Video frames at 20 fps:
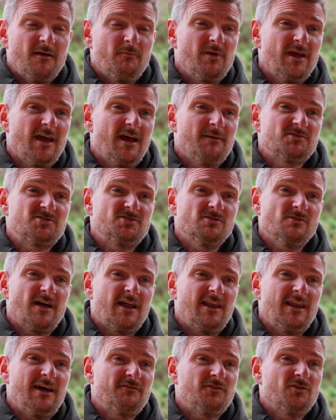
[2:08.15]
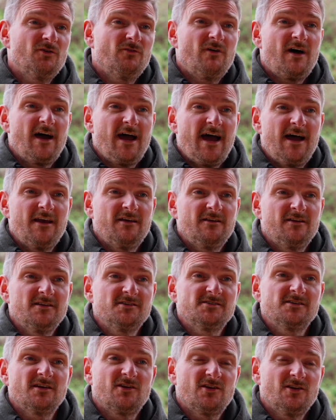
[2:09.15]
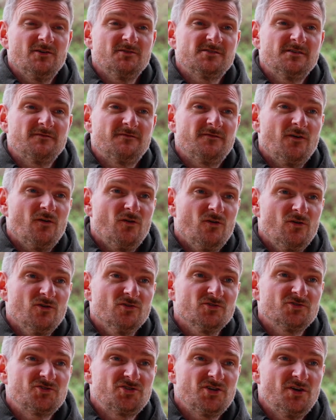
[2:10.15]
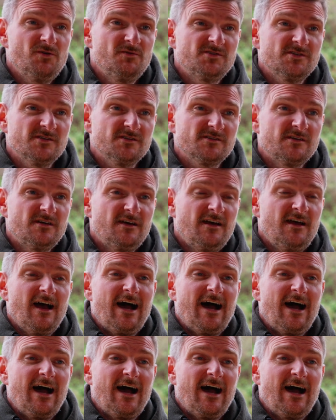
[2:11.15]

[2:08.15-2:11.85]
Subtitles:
being able to do that left or right-handed is inclusive for all shooters.